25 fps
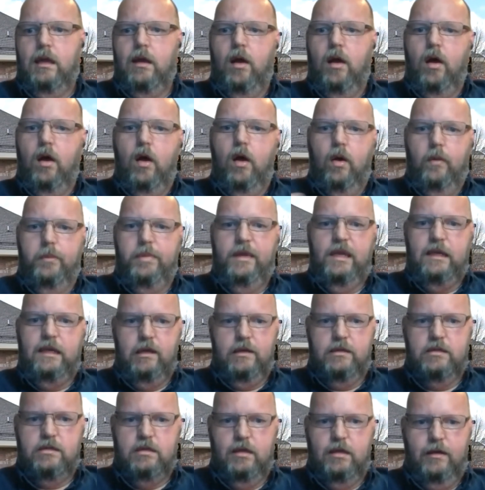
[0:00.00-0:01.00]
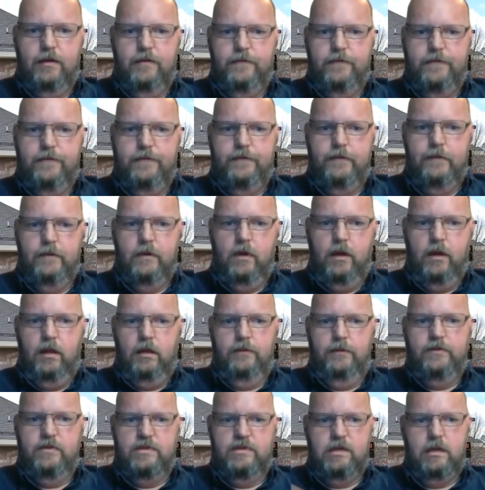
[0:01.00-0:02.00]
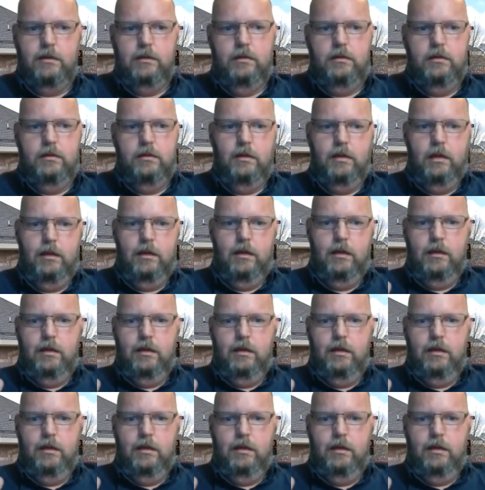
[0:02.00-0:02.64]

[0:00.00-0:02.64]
all because of all of a sudden